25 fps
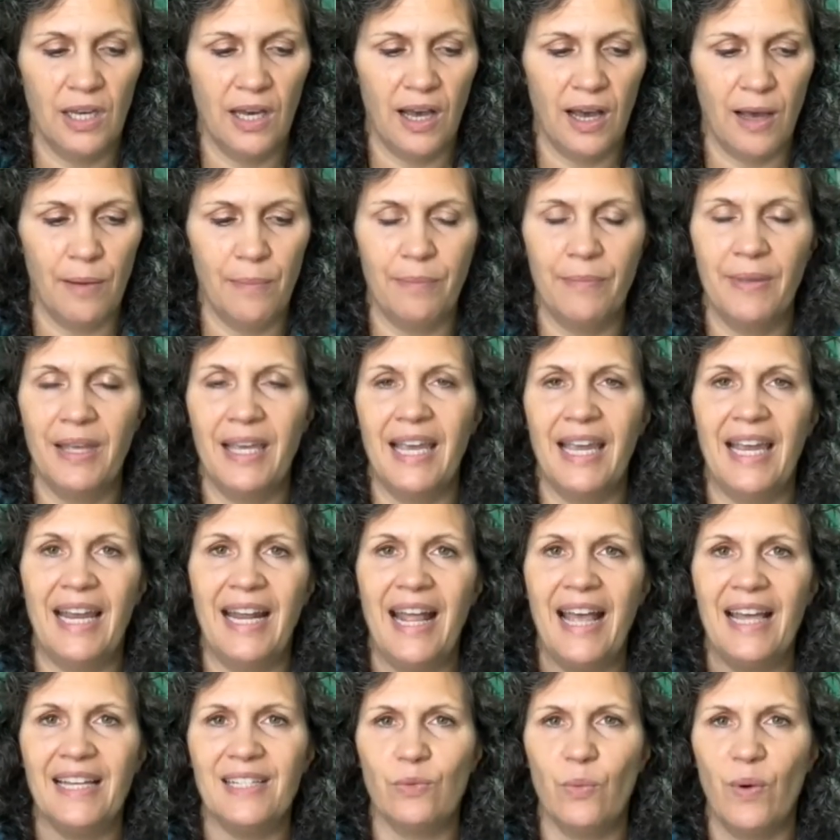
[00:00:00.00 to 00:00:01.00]
Um, it
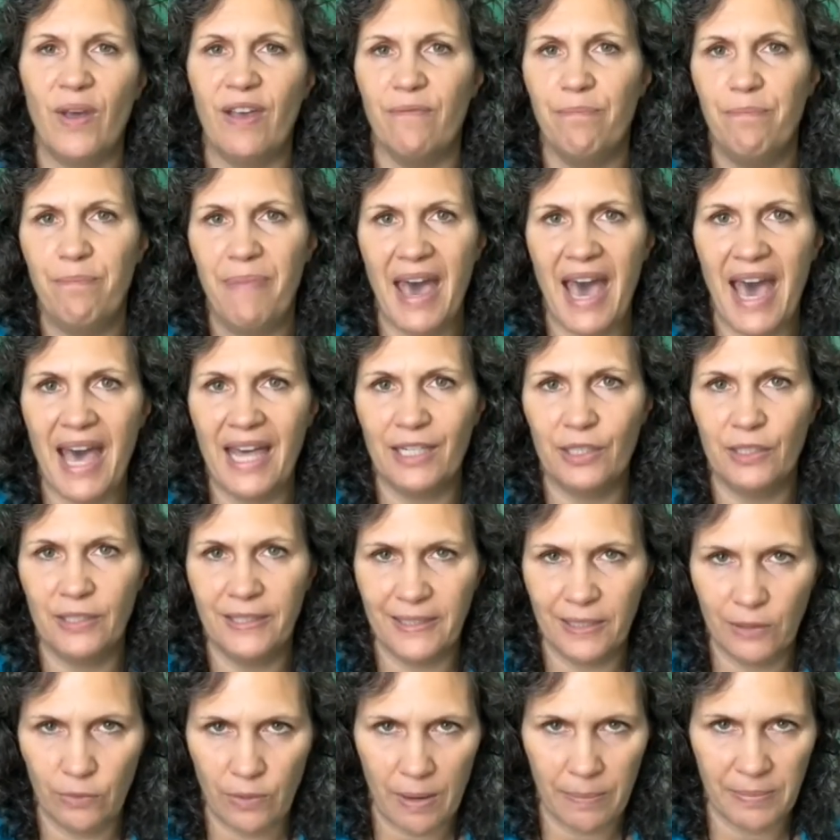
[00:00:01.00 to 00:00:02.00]
has a way of pattern
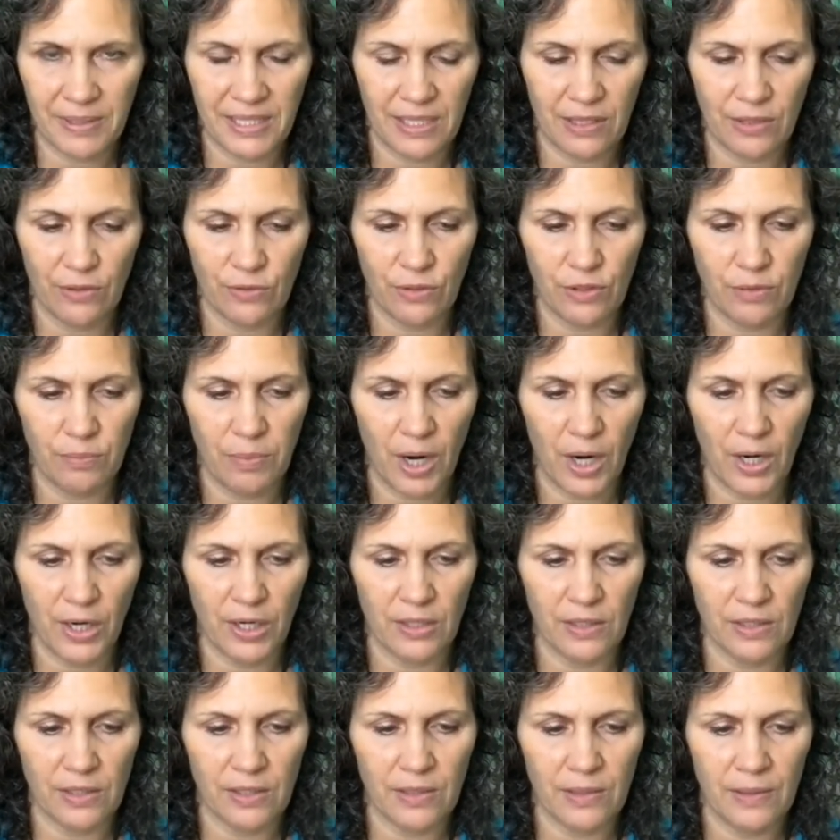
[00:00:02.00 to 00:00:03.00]
interrupting those
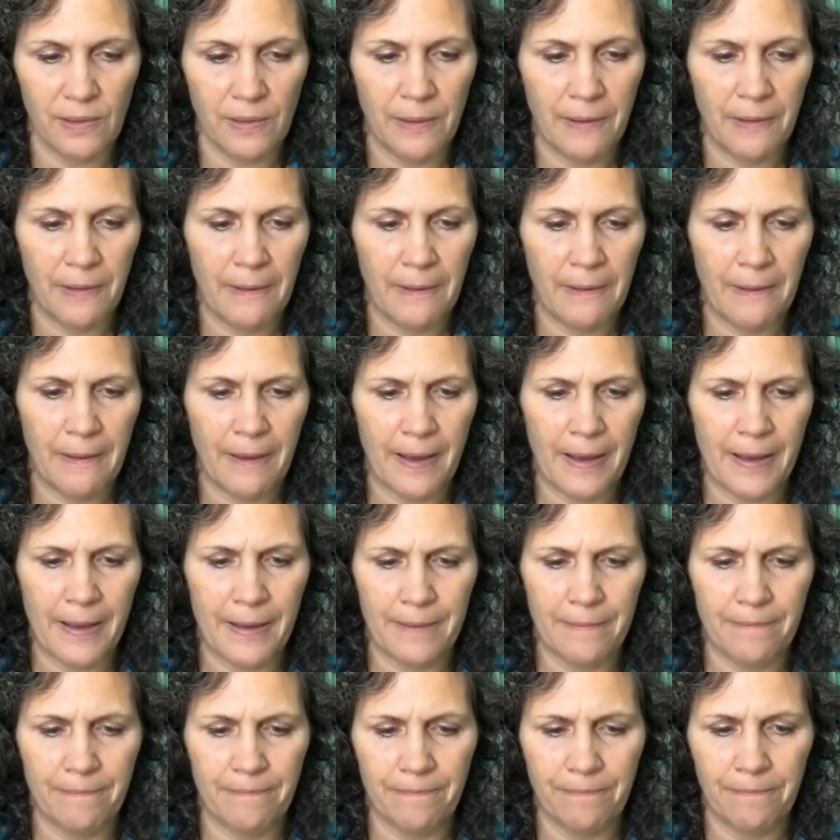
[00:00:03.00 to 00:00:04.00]
parts.
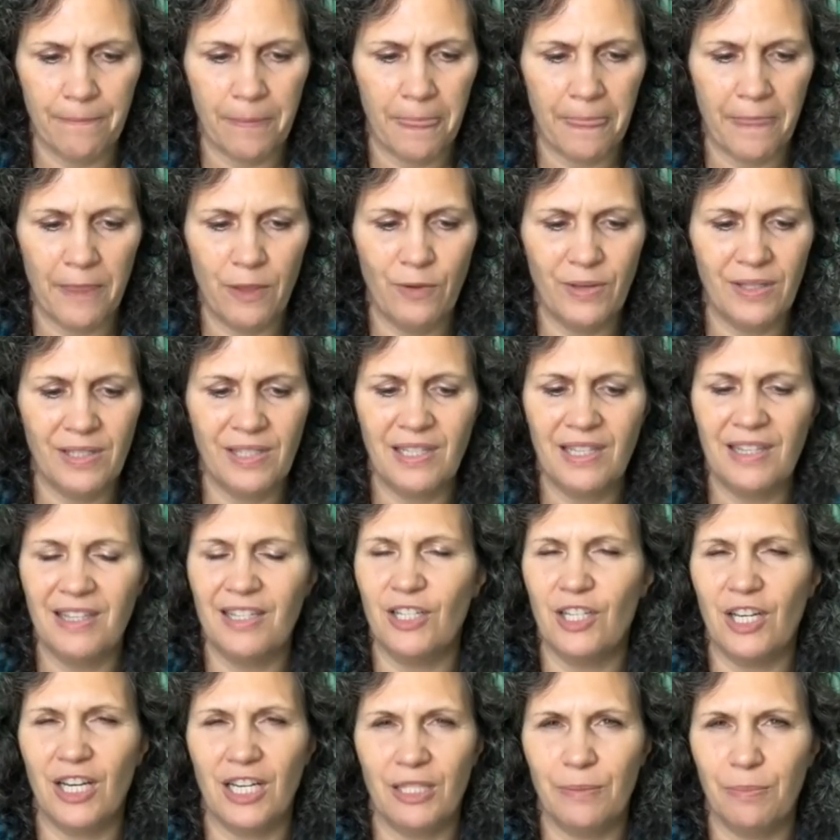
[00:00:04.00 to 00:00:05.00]
Um, you can see
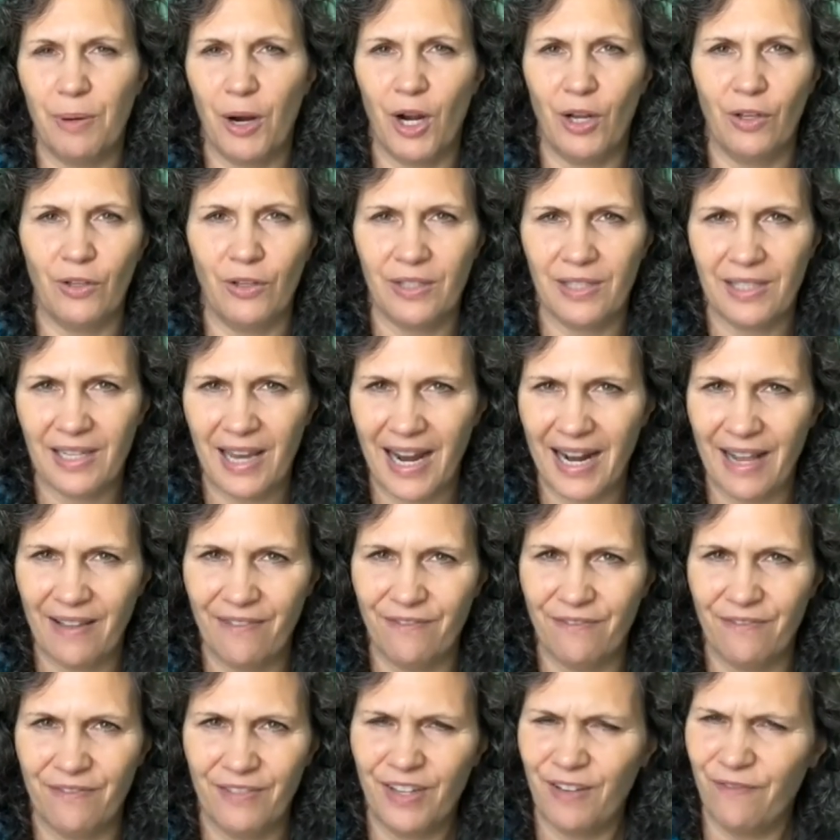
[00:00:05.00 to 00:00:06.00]
that Jake's part looks kind
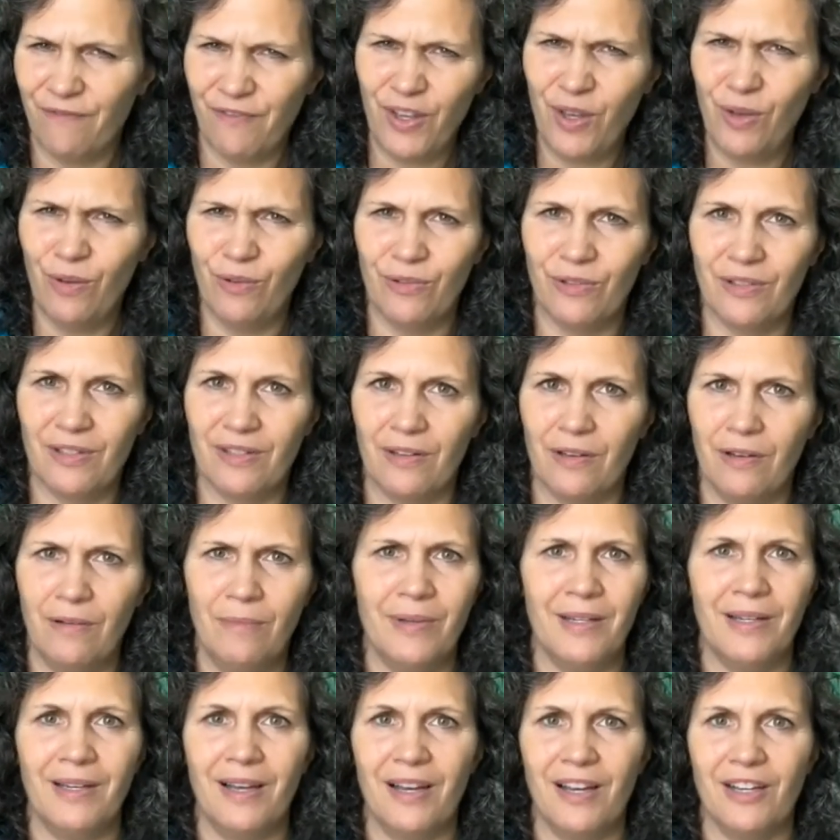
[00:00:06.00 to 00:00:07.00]
of confused. Oh
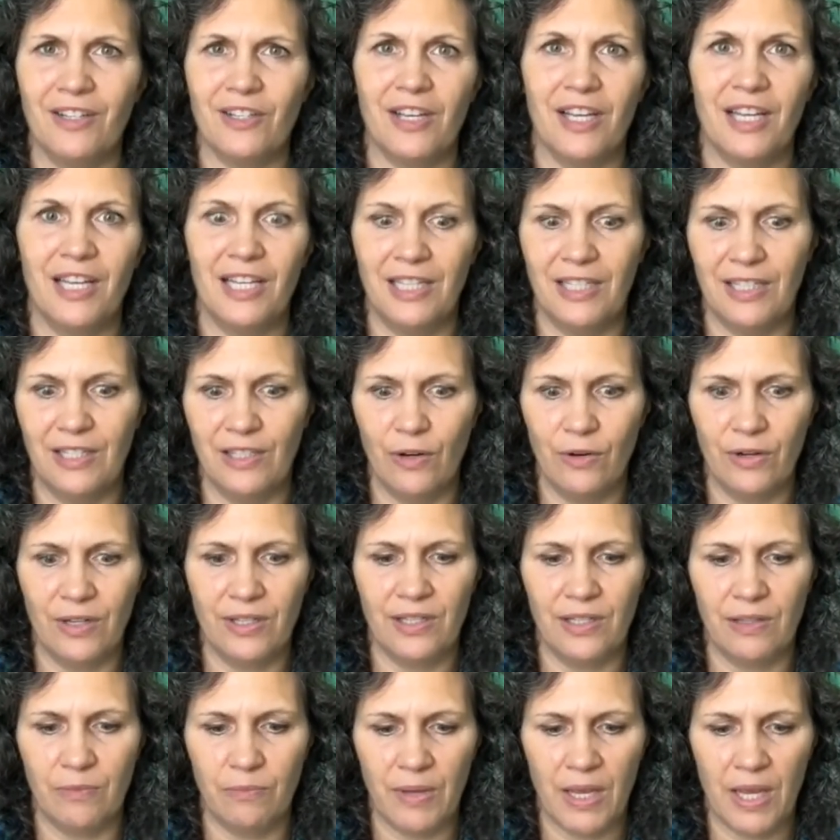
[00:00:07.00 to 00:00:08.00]
my gosh, like he's
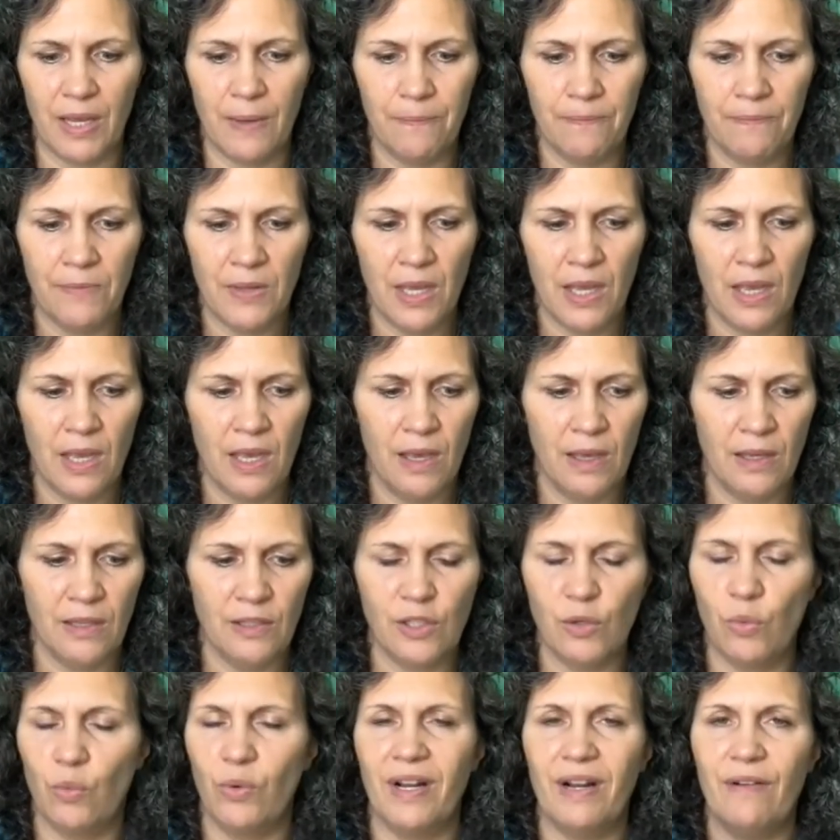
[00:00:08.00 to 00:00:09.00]
noticing me.
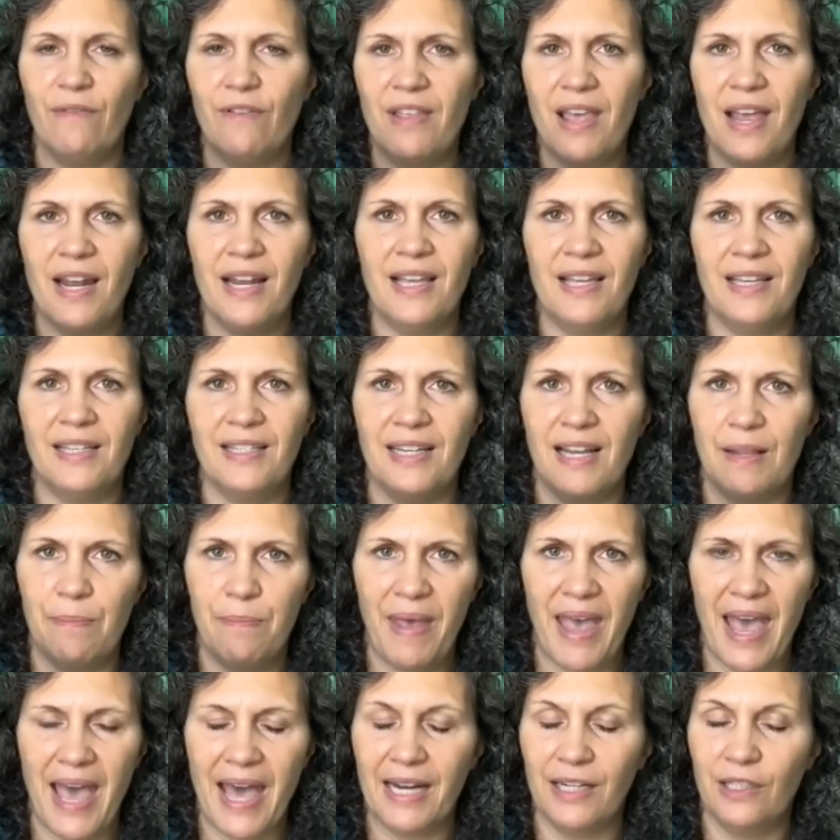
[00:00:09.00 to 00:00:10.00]
So whatever that is, that
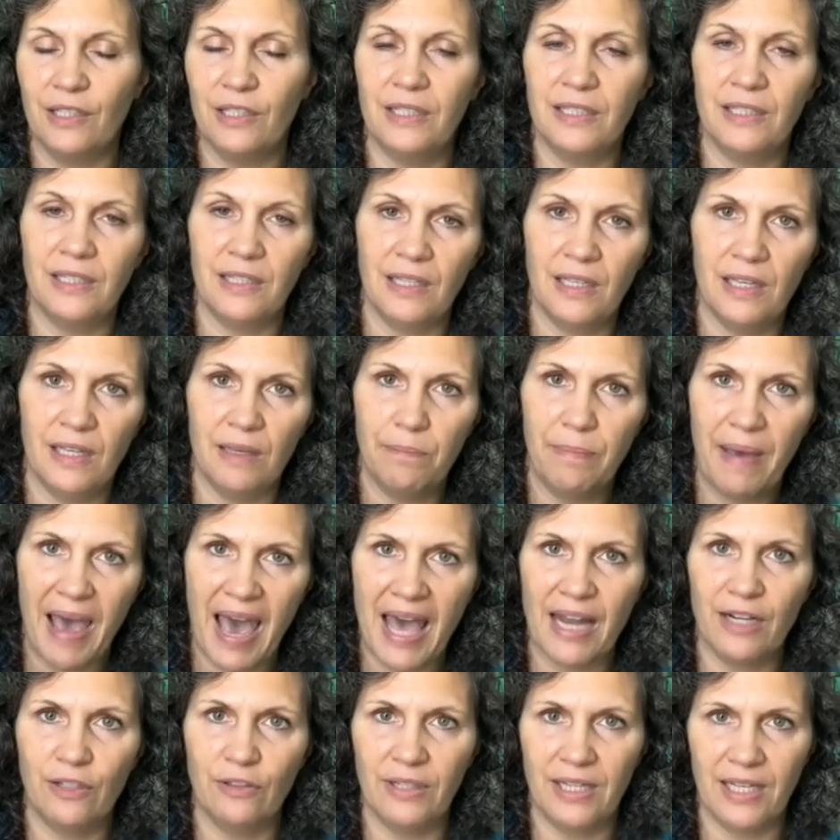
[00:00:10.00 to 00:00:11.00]
pattern
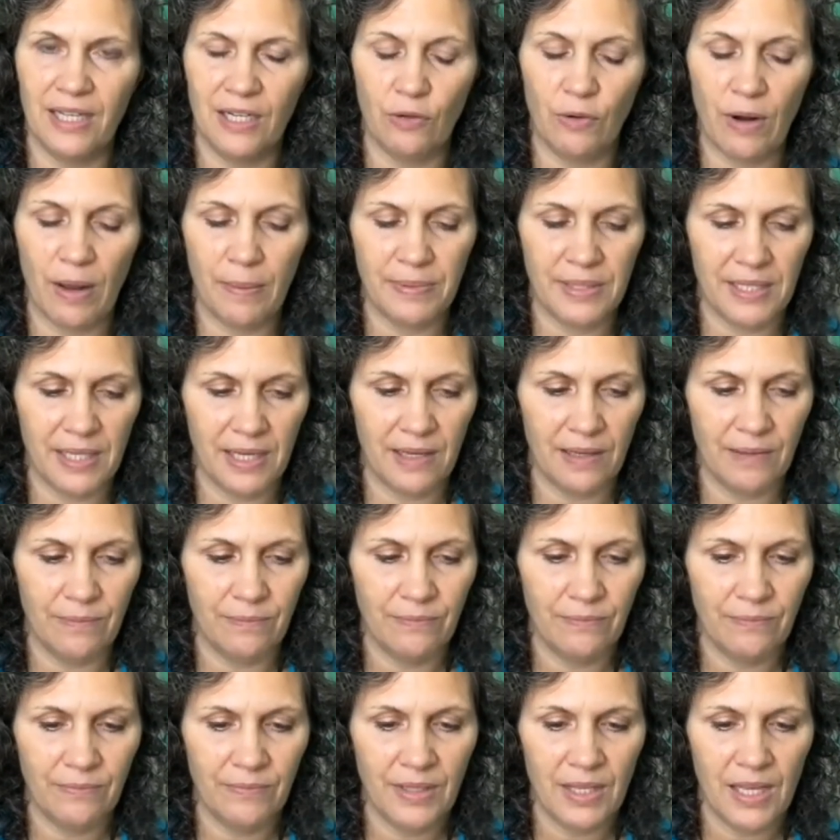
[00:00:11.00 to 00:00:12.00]
pattern interrupts it.
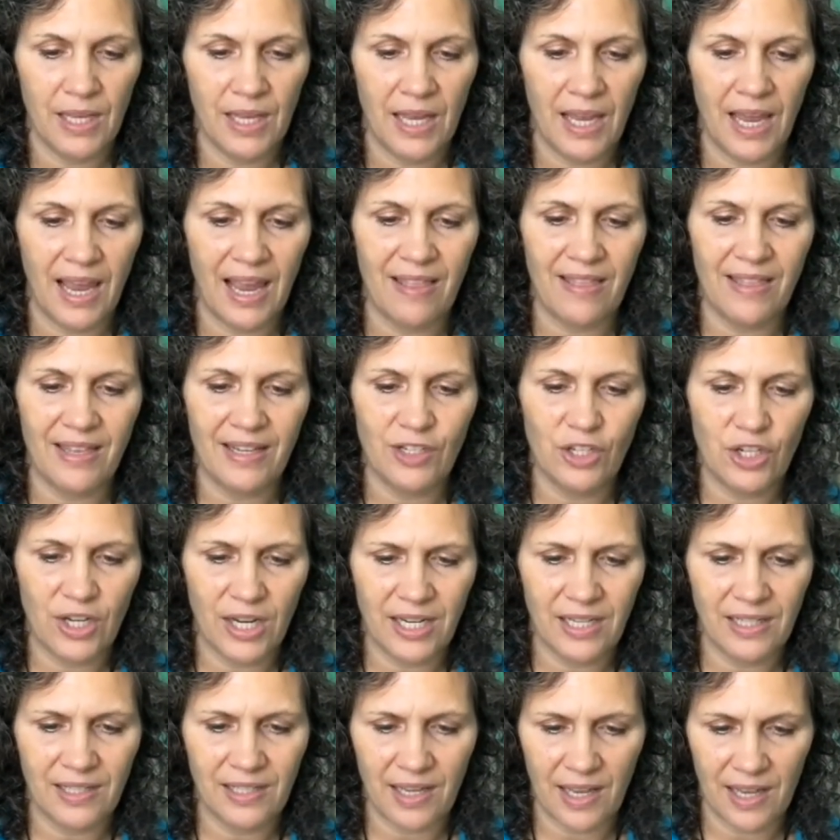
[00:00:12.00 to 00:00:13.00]
And then
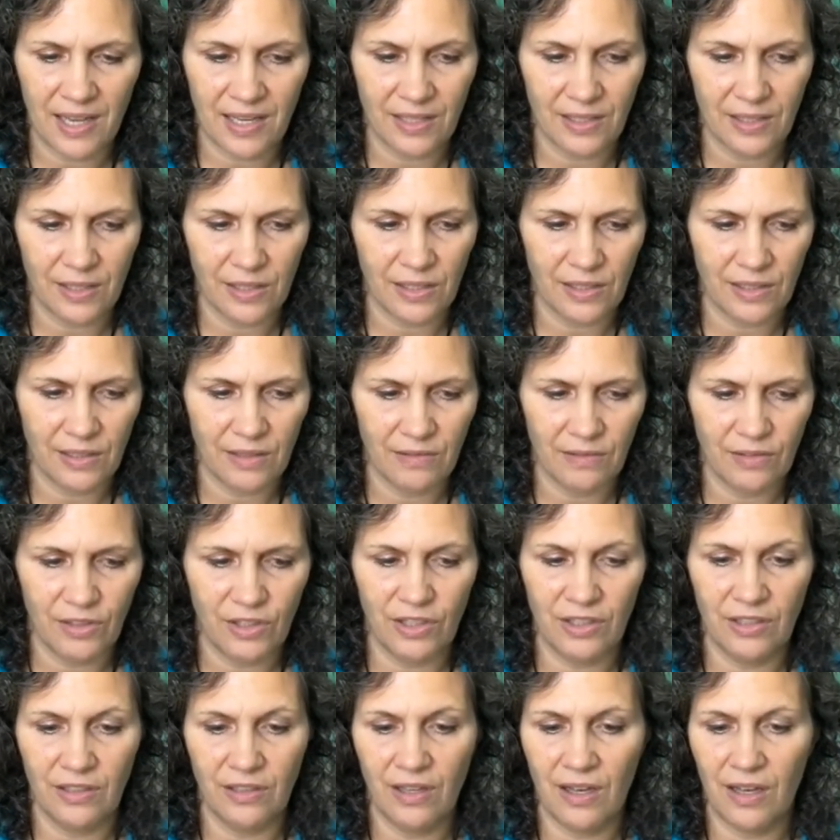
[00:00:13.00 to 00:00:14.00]
Jake says,
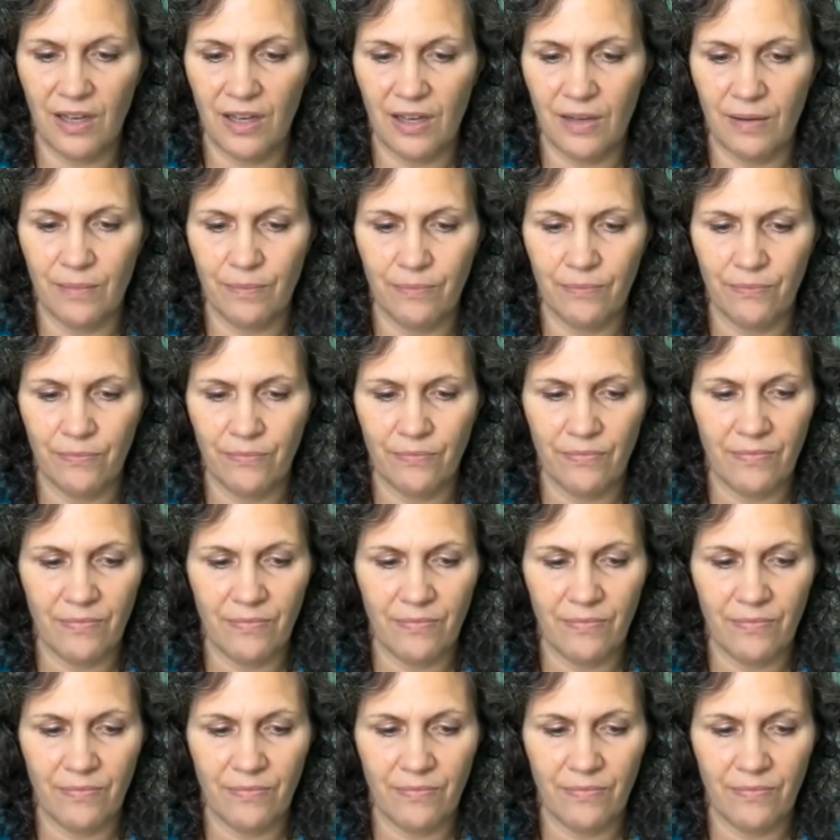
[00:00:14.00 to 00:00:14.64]
um,